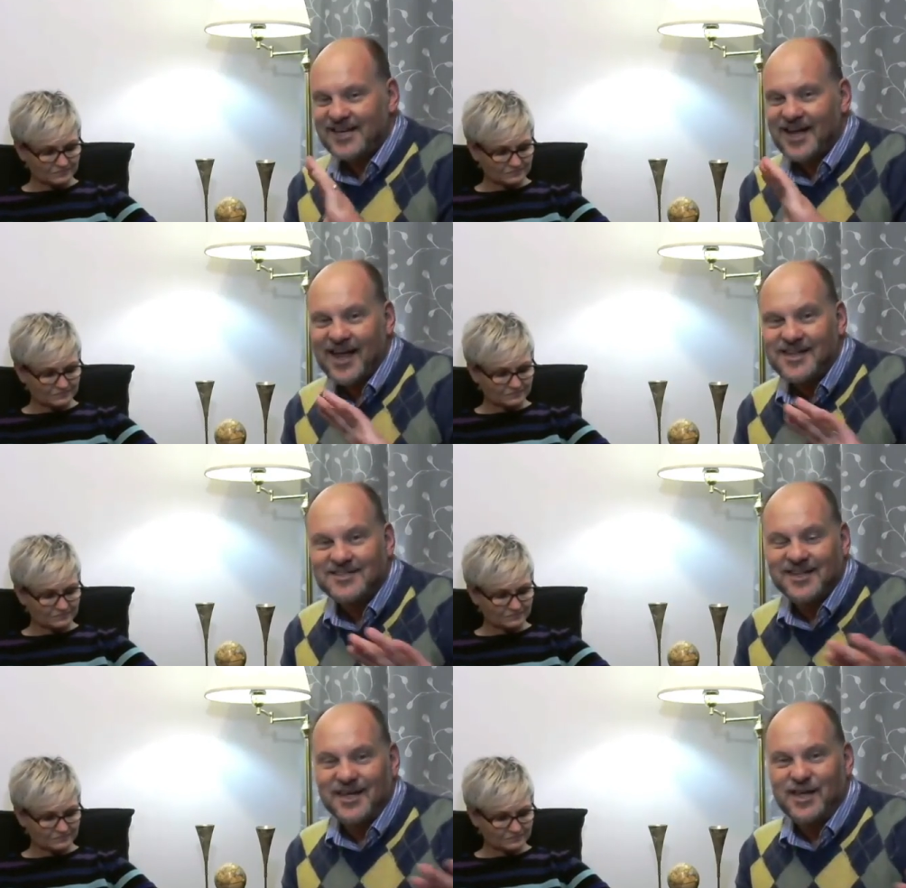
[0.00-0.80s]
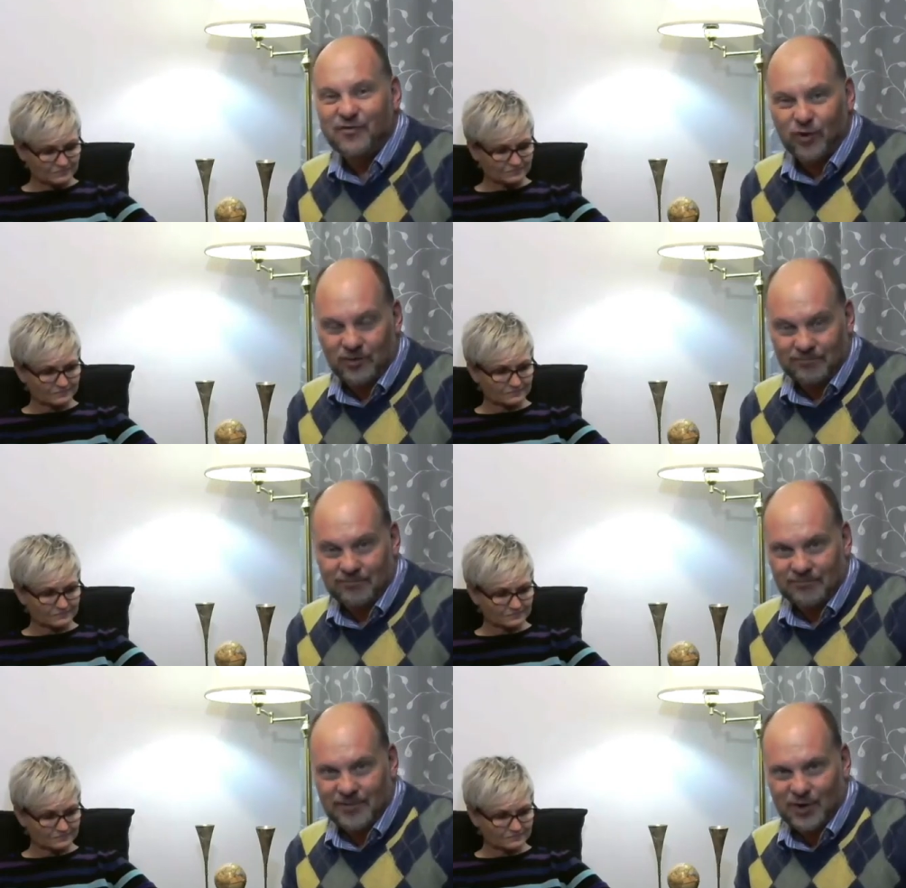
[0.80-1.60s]
Speaker 1: against the evil
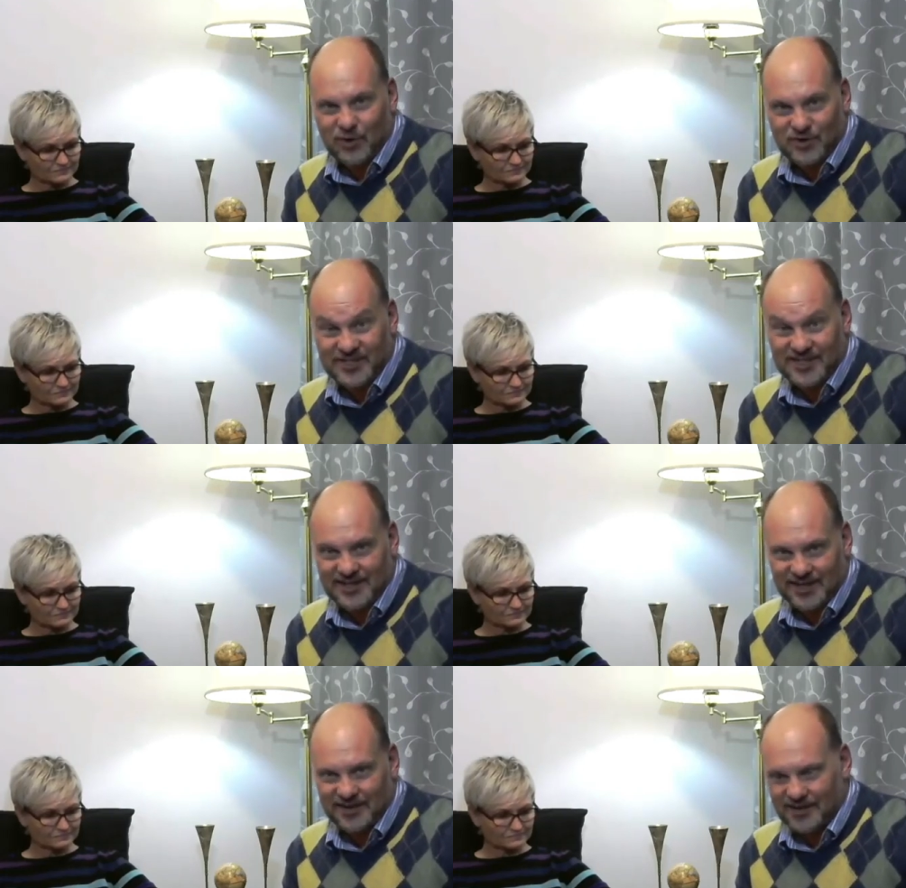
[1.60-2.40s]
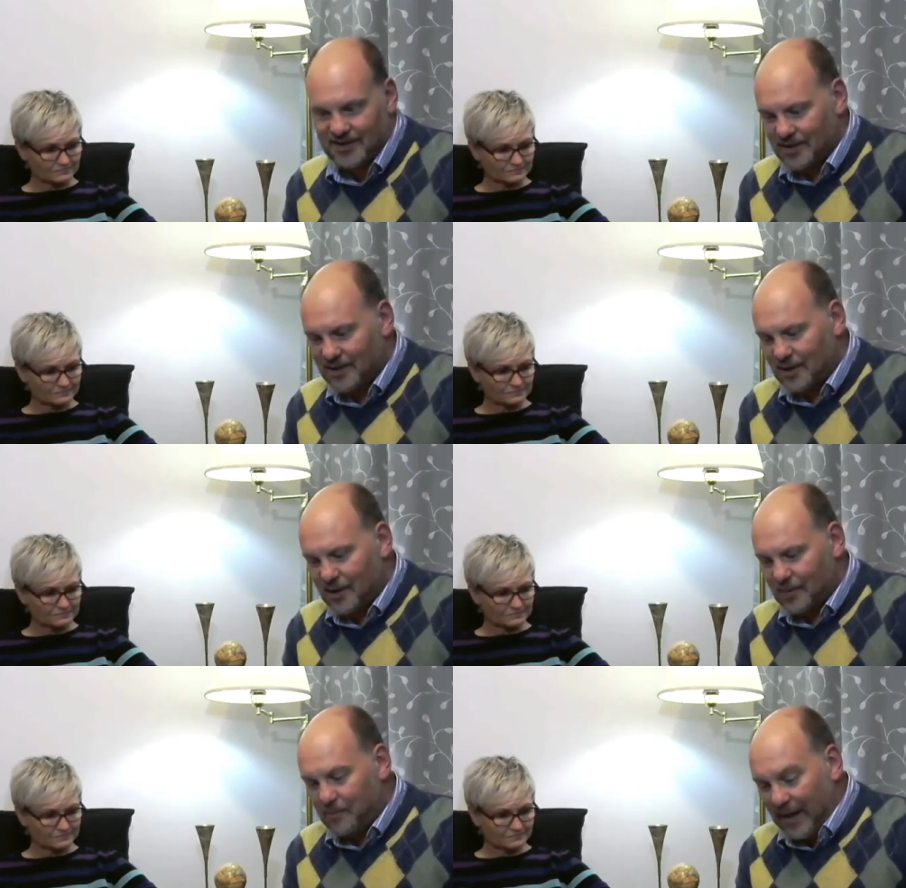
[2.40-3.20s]
in your city,
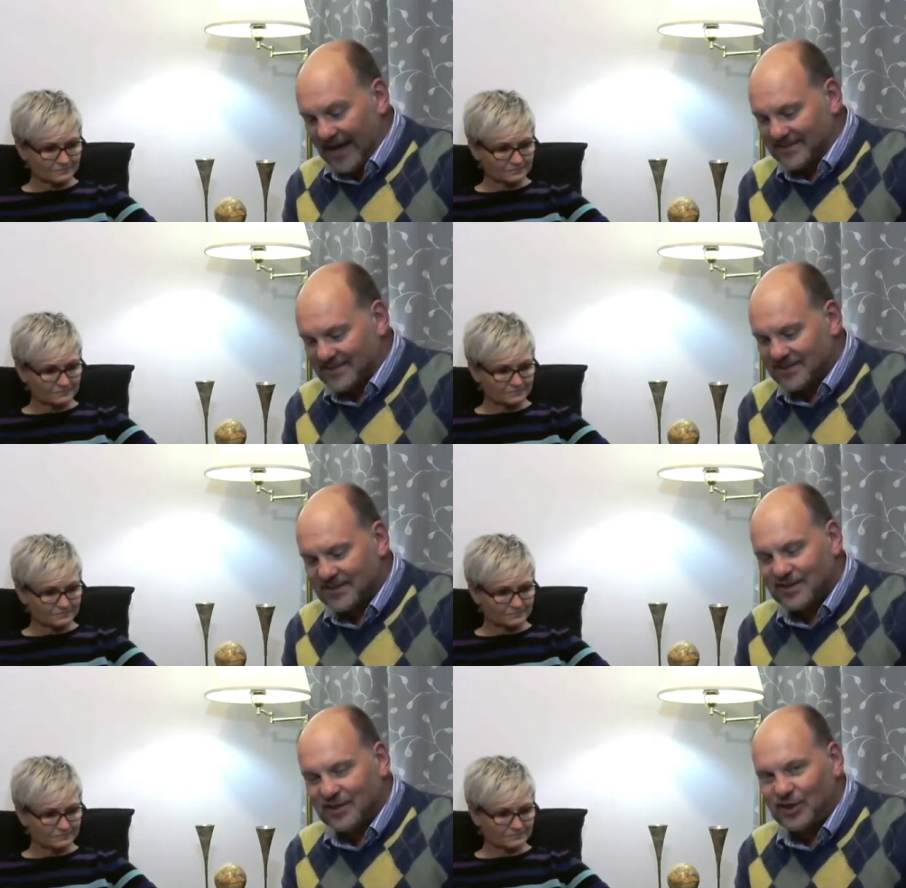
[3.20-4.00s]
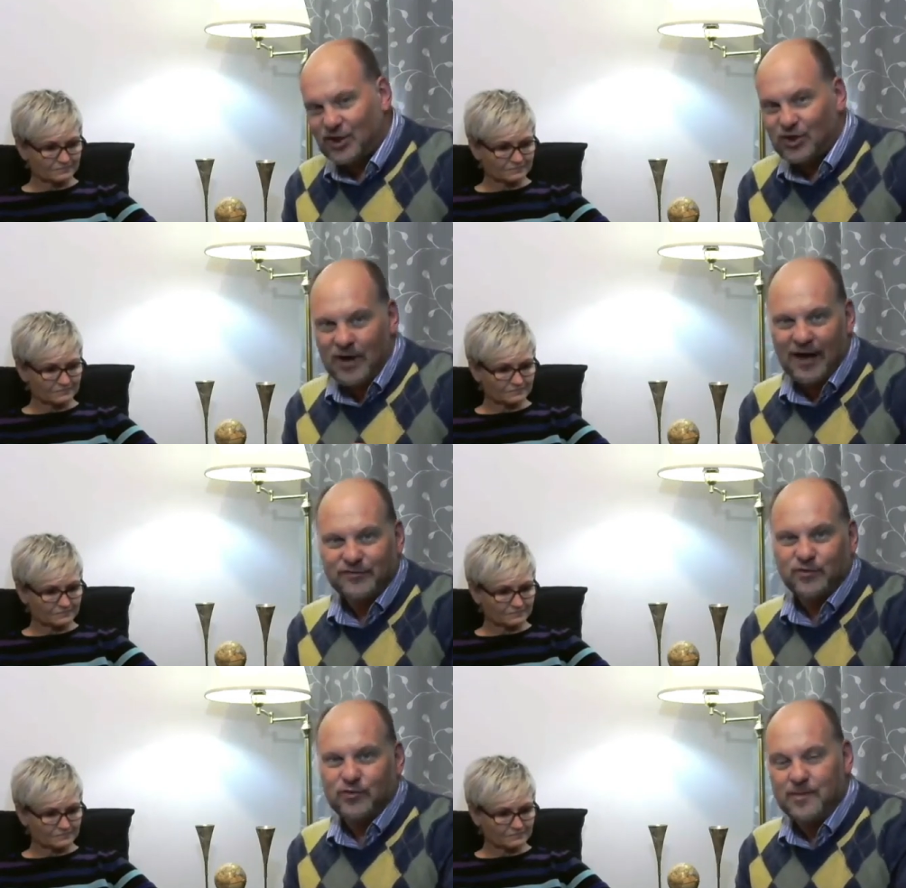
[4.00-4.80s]
but you
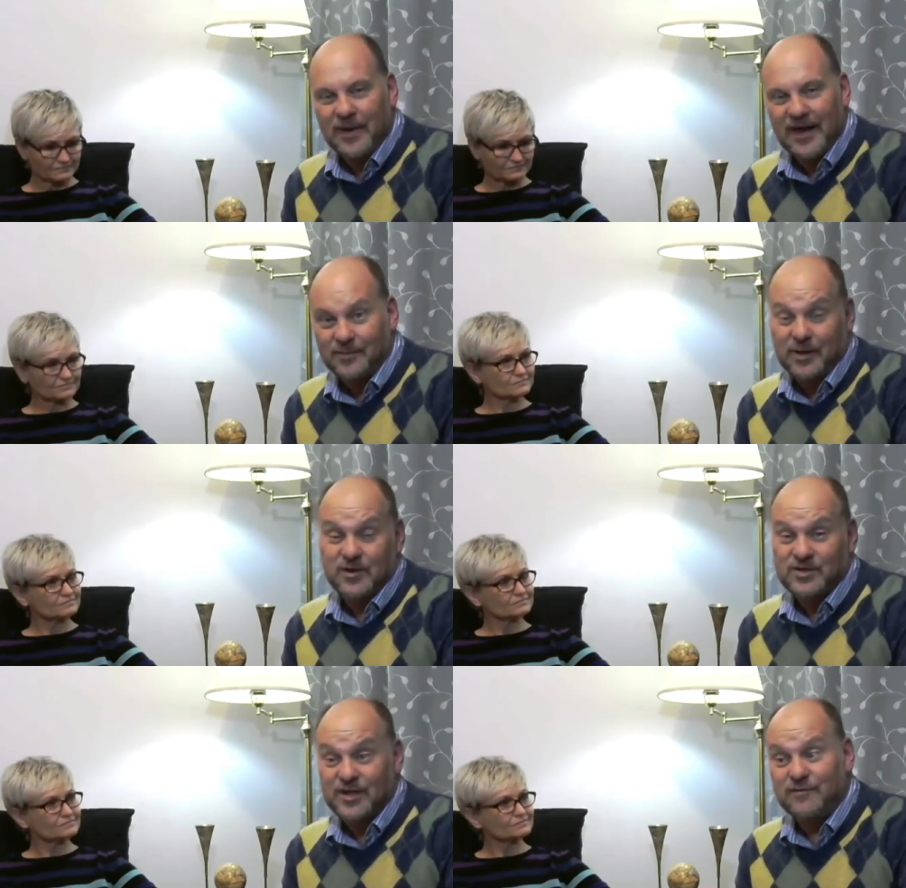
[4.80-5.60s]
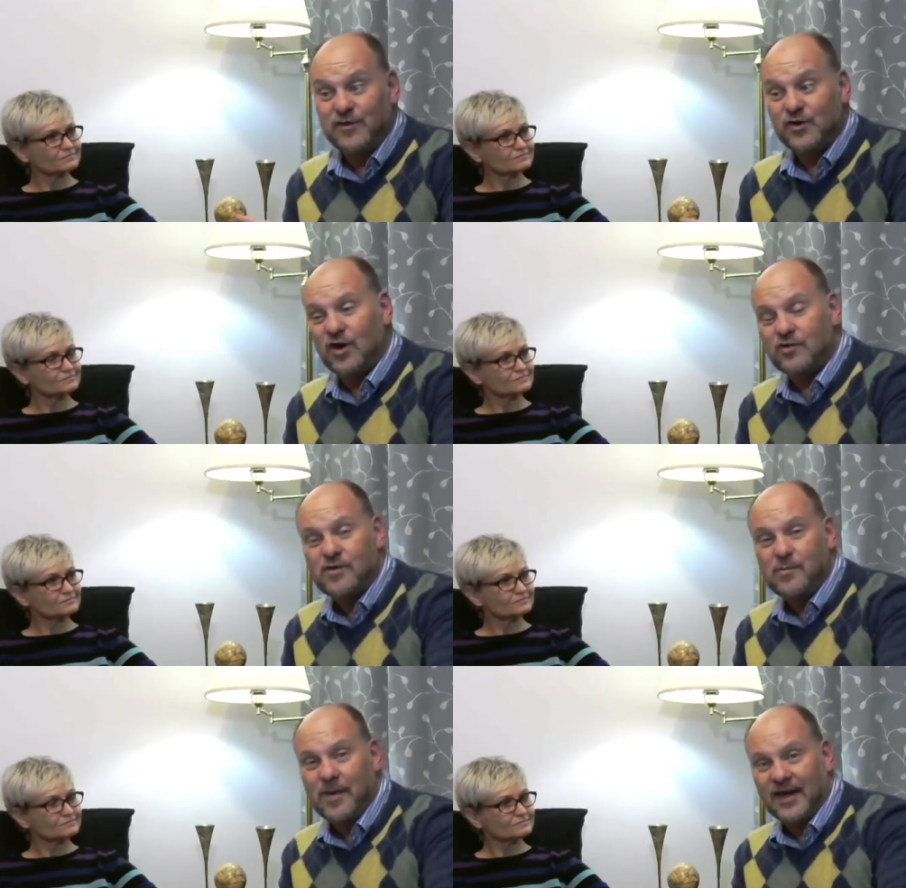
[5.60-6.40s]
have to repent because if you don't
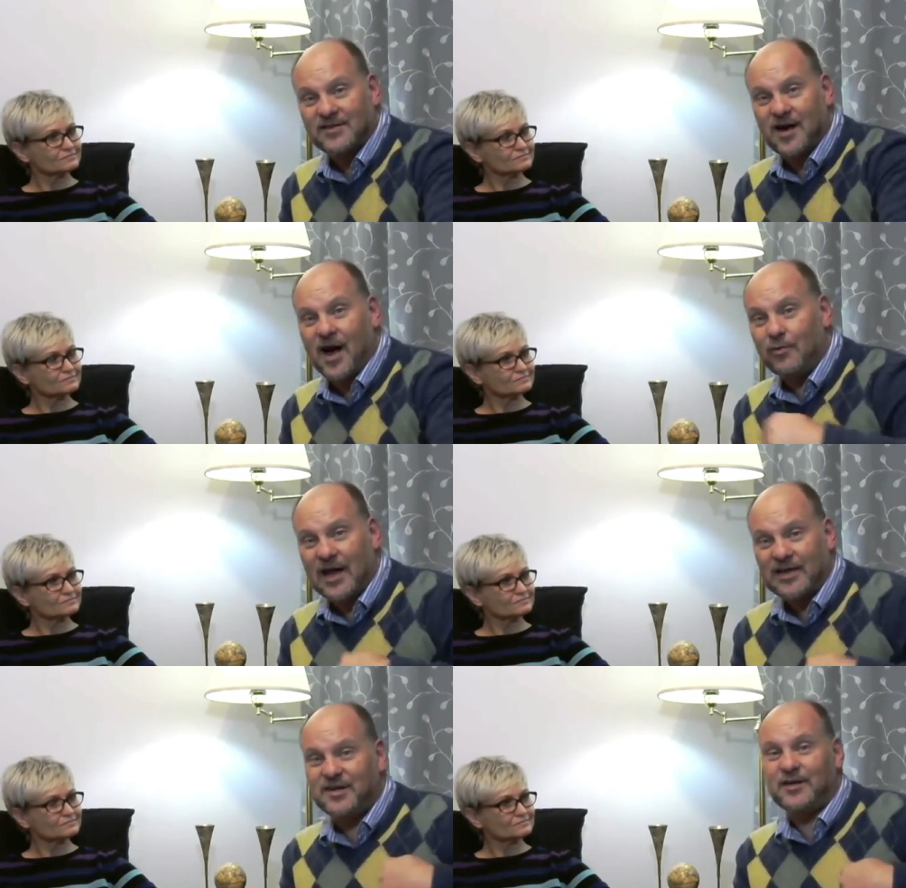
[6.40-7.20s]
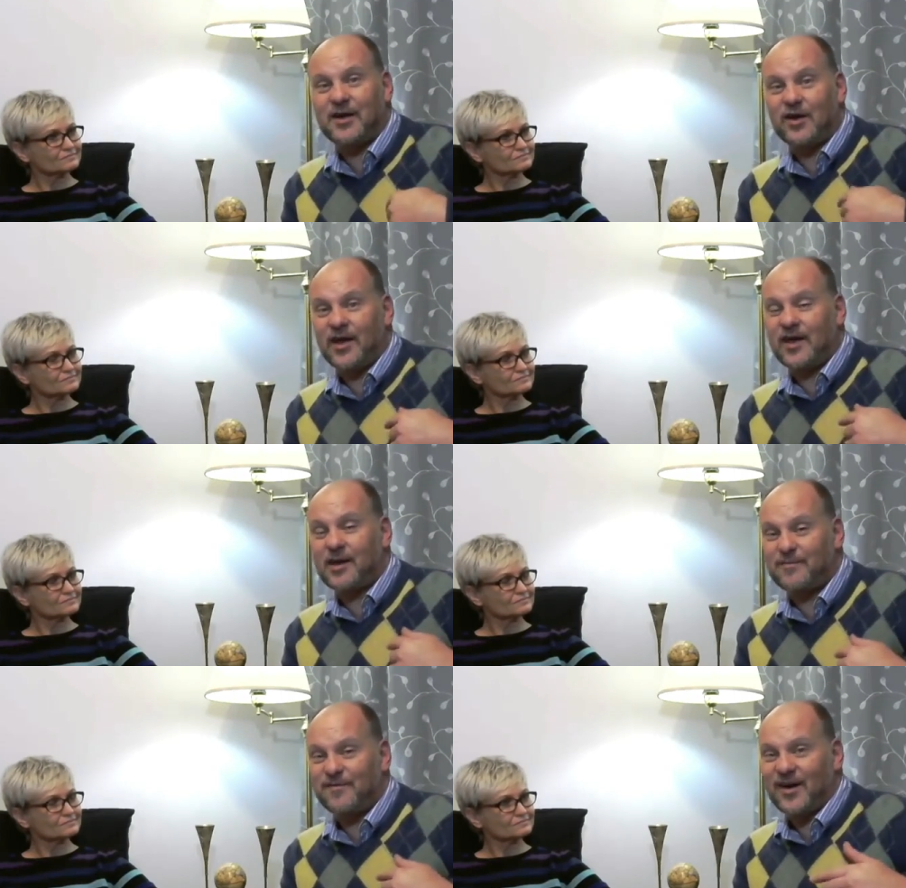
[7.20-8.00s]
repent, I will actually
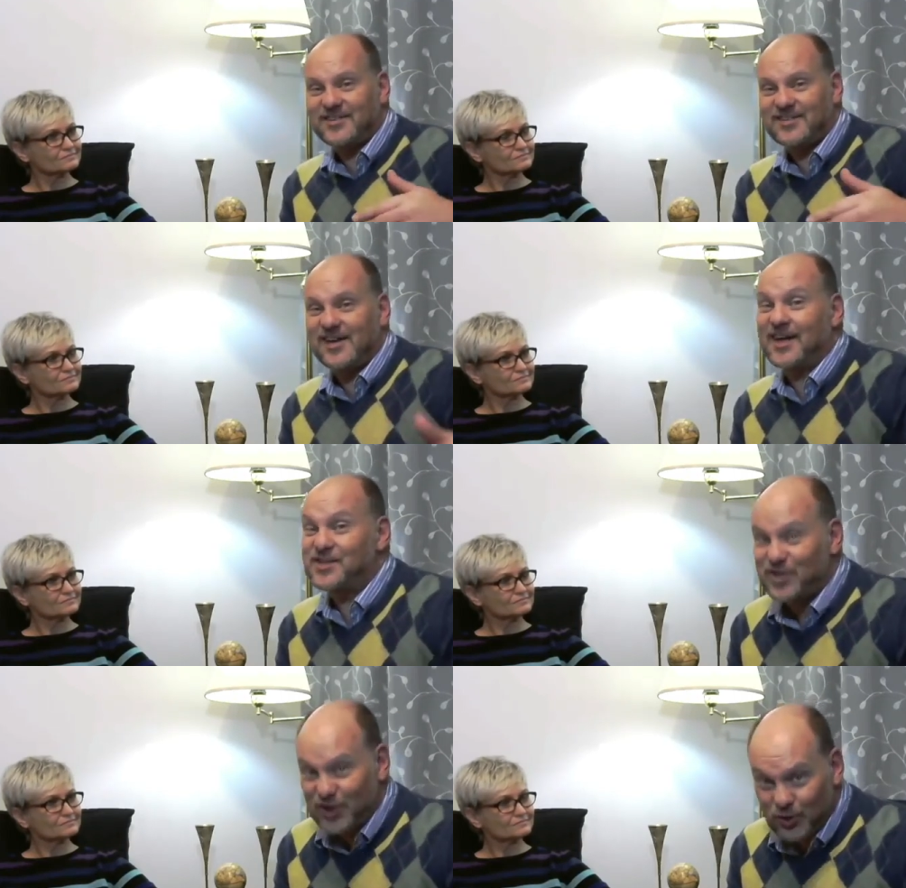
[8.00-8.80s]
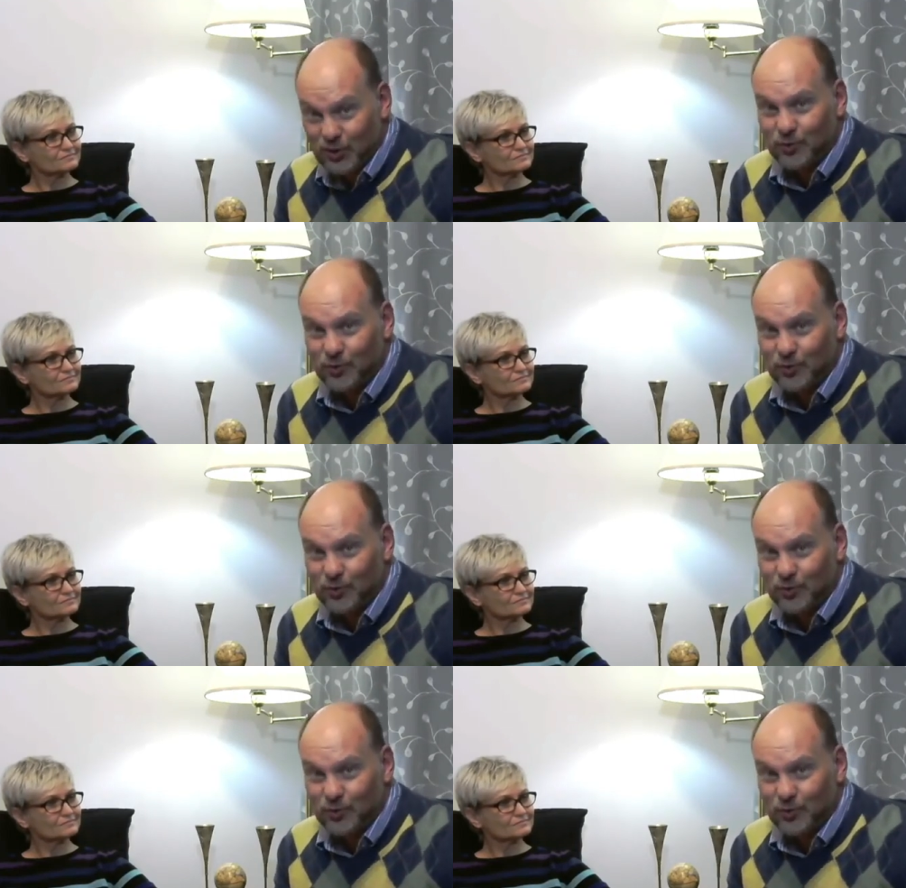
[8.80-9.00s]
end up fighting against you.